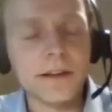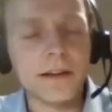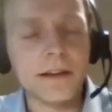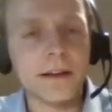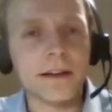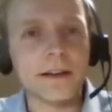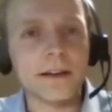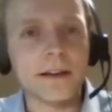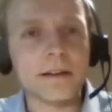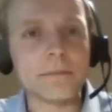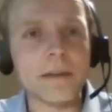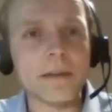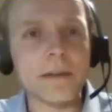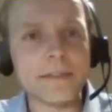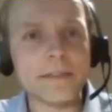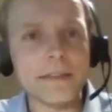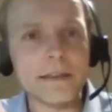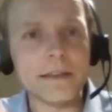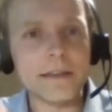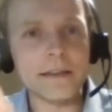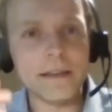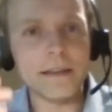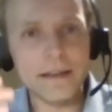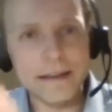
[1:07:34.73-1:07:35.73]
and
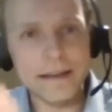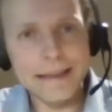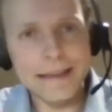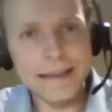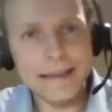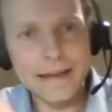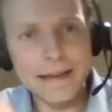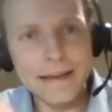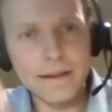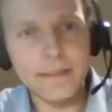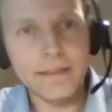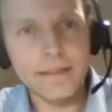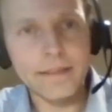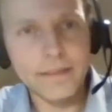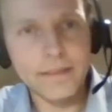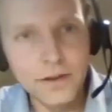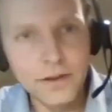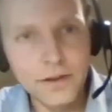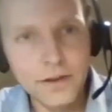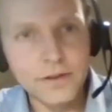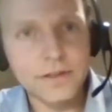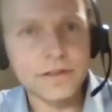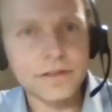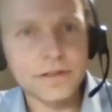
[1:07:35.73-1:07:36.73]
then again a
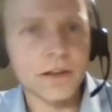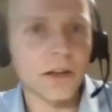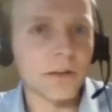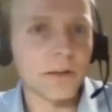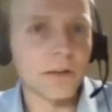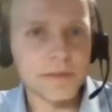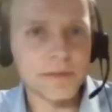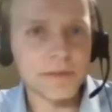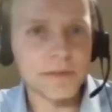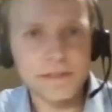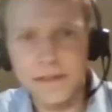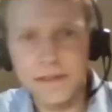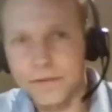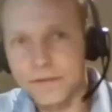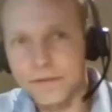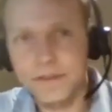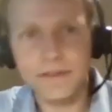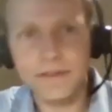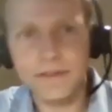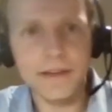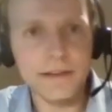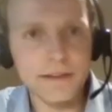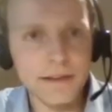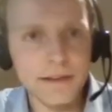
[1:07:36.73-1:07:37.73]
third time in 7 to
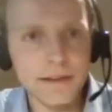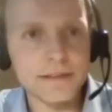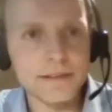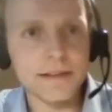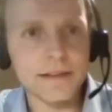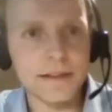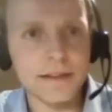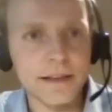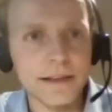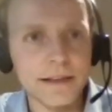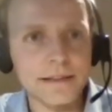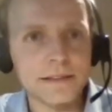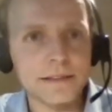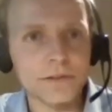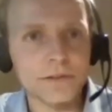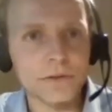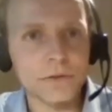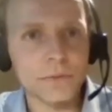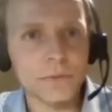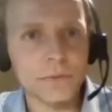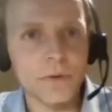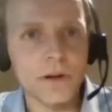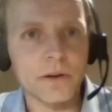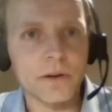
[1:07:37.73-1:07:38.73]
10 days later
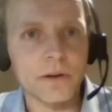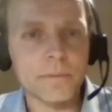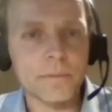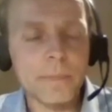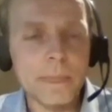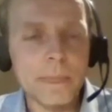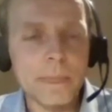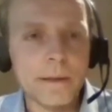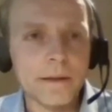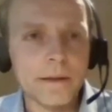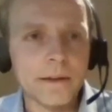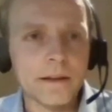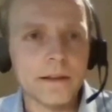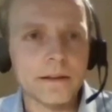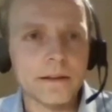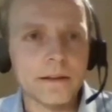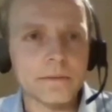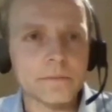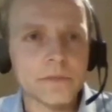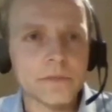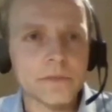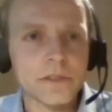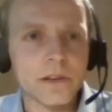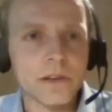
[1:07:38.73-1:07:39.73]
as well.
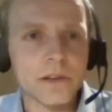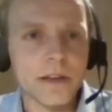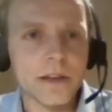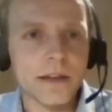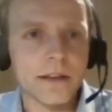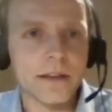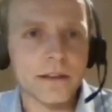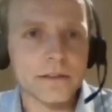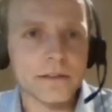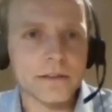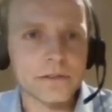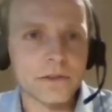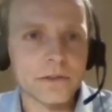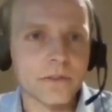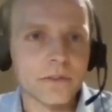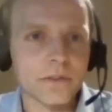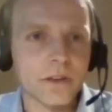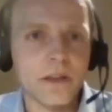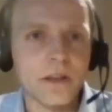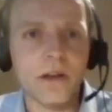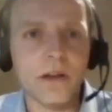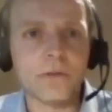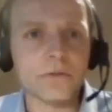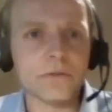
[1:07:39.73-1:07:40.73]
So yeah, a sort of a
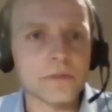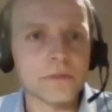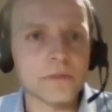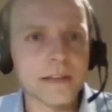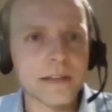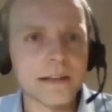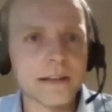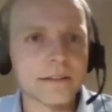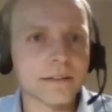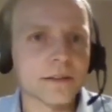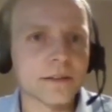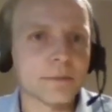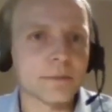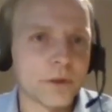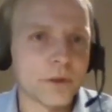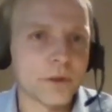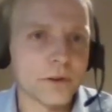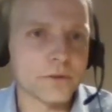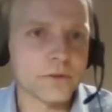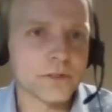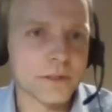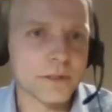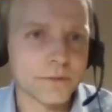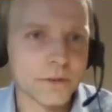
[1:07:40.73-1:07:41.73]
gold standard
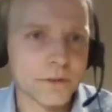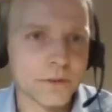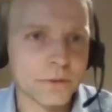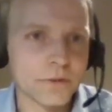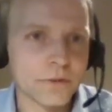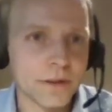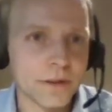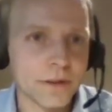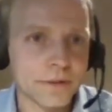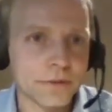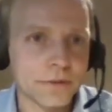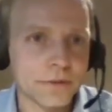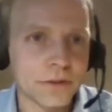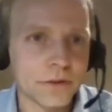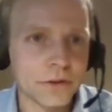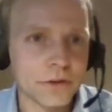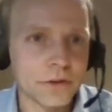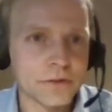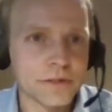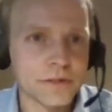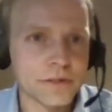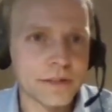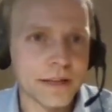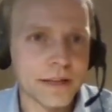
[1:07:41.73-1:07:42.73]
approach, if you're
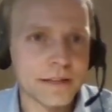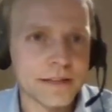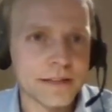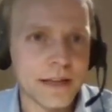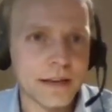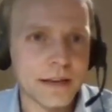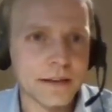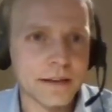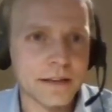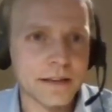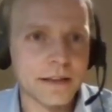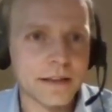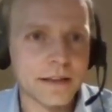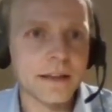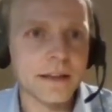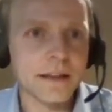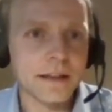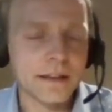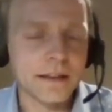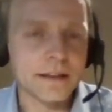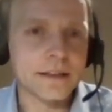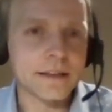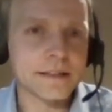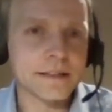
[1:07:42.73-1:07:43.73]
using that technique,
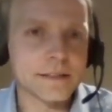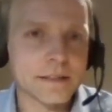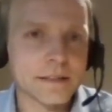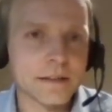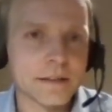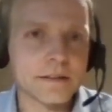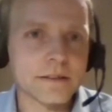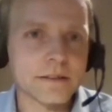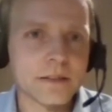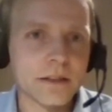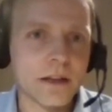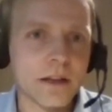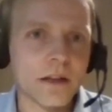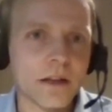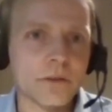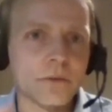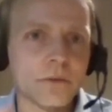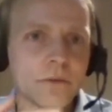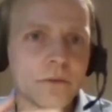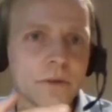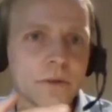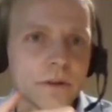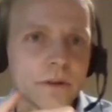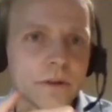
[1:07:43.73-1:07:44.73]
is to
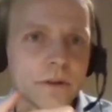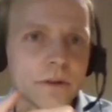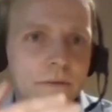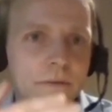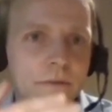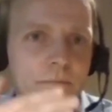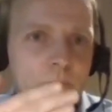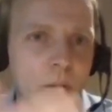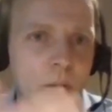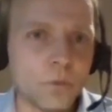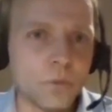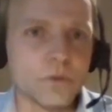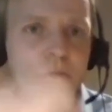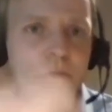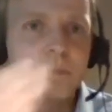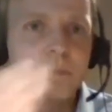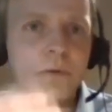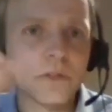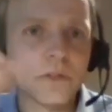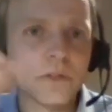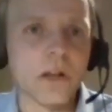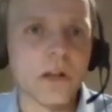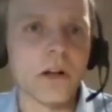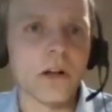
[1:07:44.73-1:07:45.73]
go
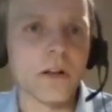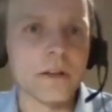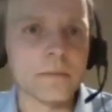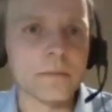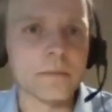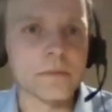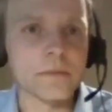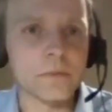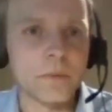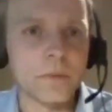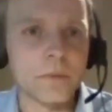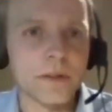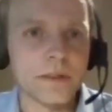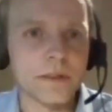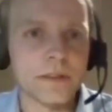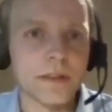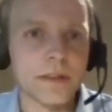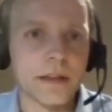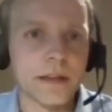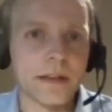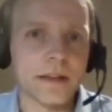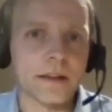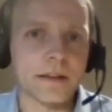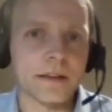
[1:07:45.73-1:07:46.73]
multiple times with
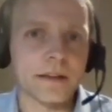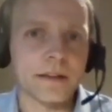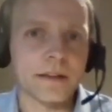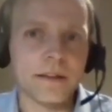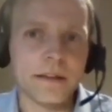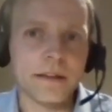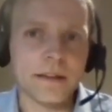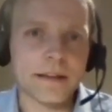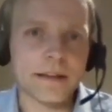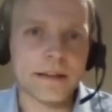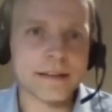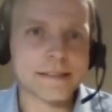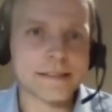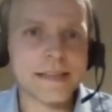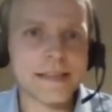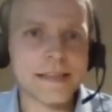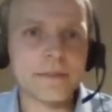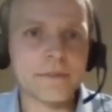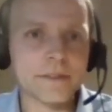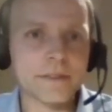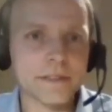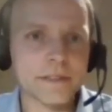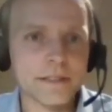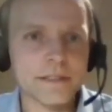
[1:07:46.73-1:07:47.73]
a
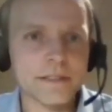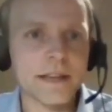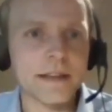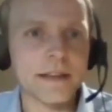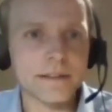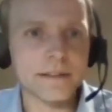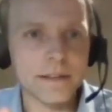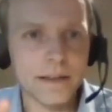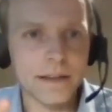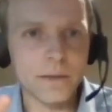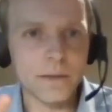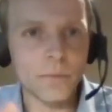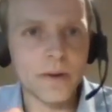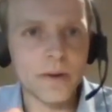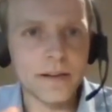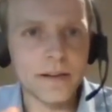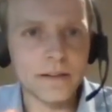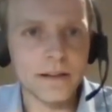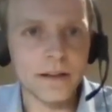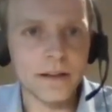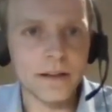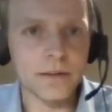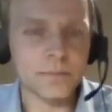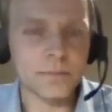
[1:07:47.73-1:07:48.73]
7 to 10 day
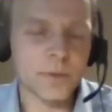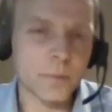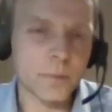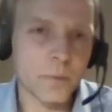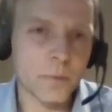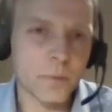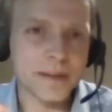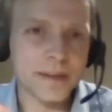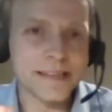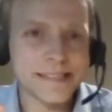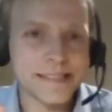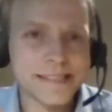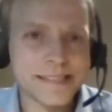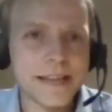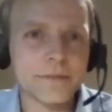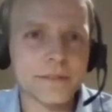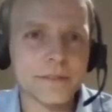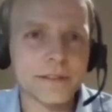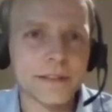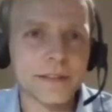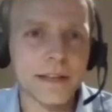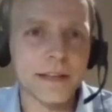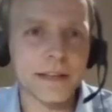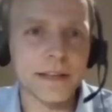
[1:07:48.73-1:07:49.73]
window, probably
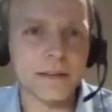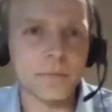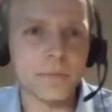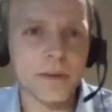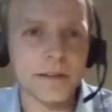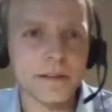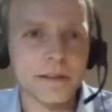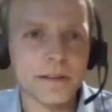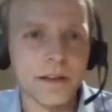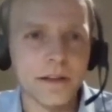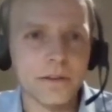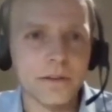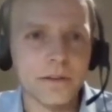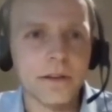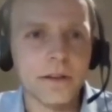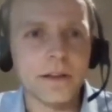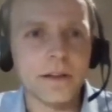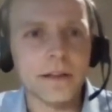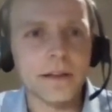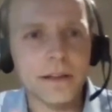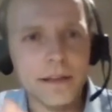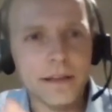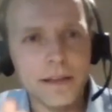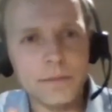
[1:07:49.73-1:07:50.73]
7-day window
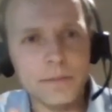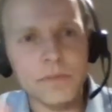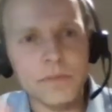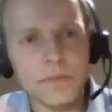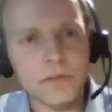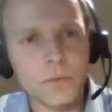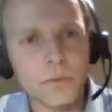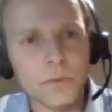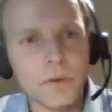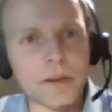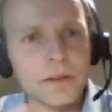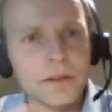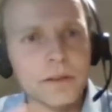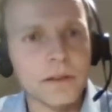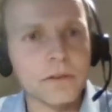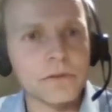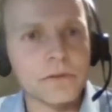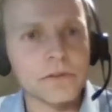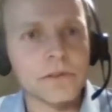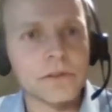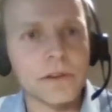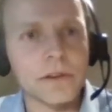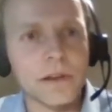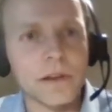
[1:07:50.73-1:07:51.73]
in between
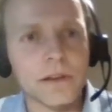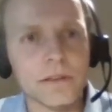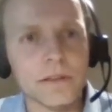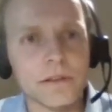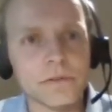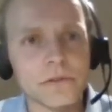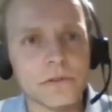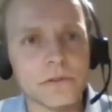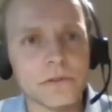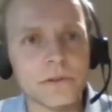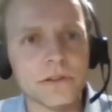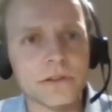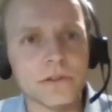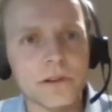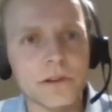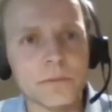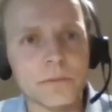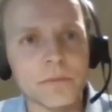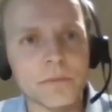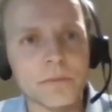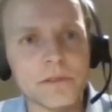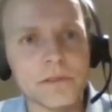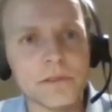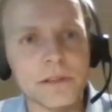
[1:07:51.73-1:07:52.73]
those 3
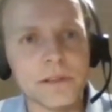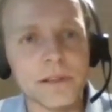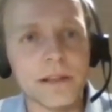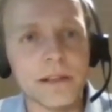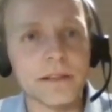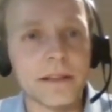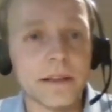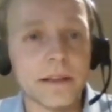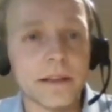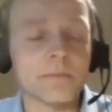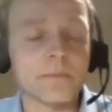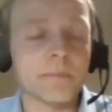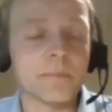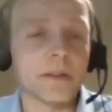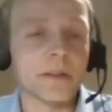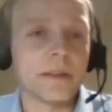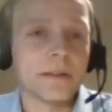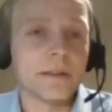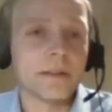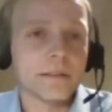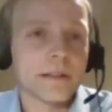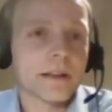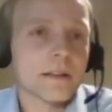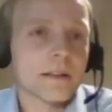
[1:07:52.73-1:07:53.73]
treatments, and that can be
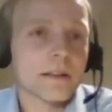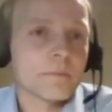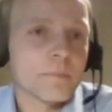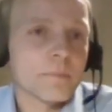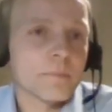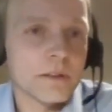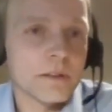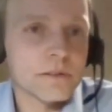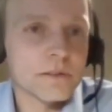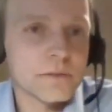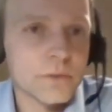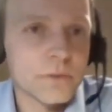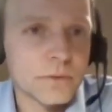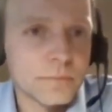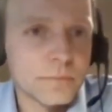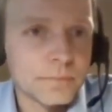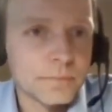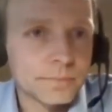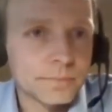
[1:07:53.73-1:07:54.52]
useful.